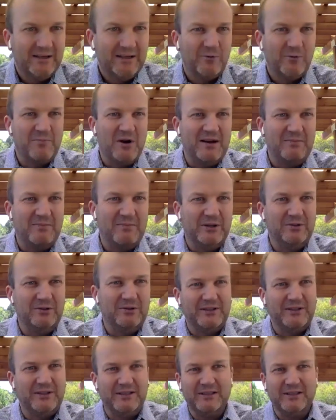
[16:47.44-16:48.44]
we might
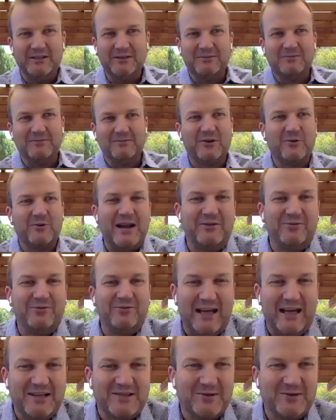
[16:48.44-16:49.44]
build a little granny
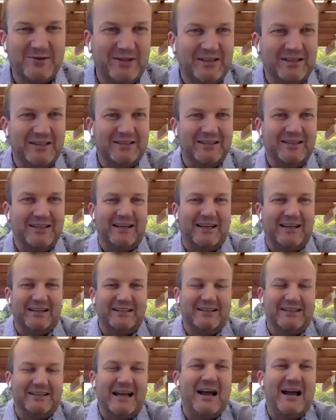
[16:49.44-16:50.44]
flat or a
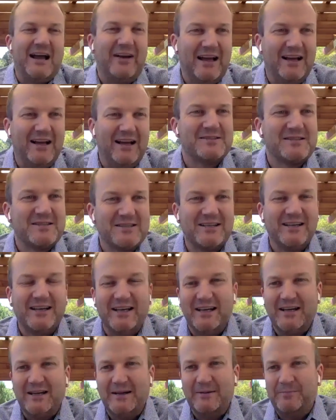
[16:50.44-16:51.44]
little outhouse
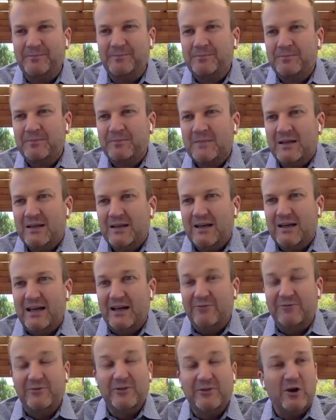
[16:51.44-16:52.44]

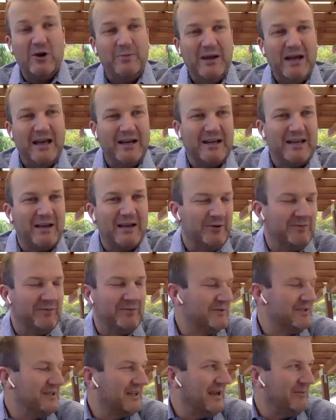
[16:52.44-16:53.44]
for the au pair to come
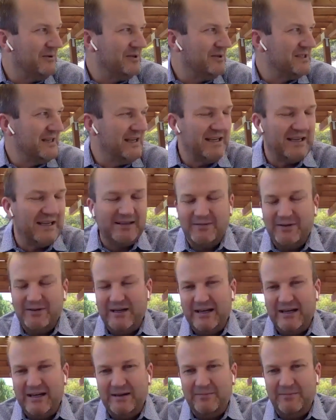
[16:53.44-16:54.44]
and stay
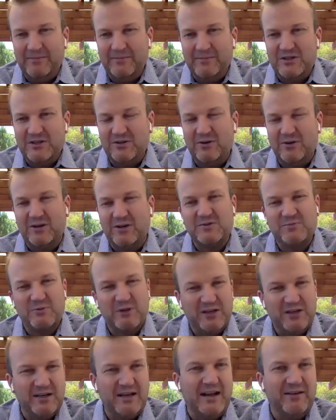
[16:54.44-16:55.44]
to do it because
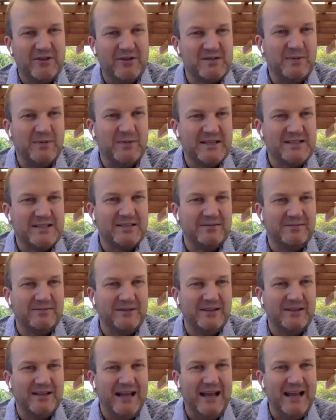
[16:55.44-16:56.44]
we didn't have the space
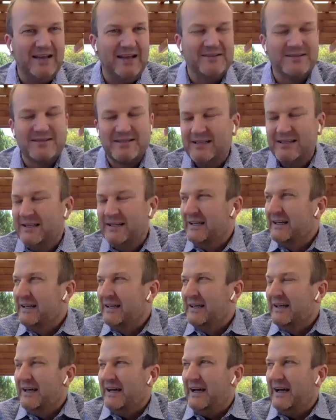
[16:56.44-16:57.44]
in the house.
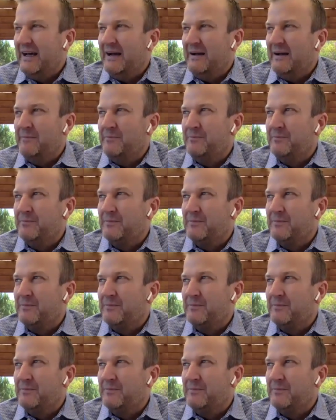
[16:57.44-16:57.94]
I